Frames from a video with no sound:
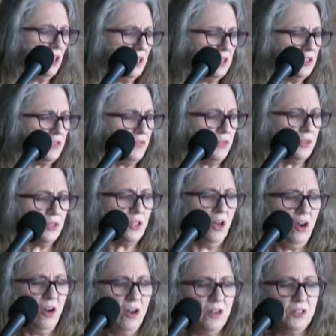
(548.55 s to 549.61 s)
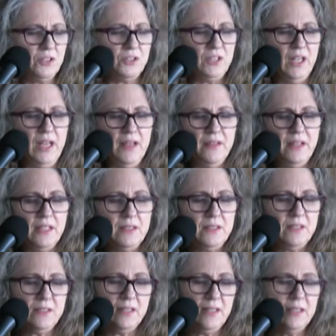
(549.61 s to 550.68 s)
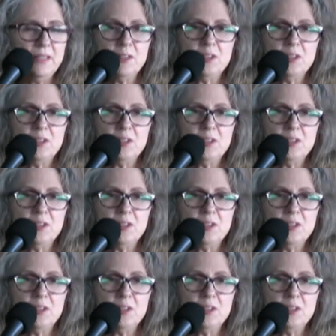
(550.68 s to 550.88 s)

lustful cars that sit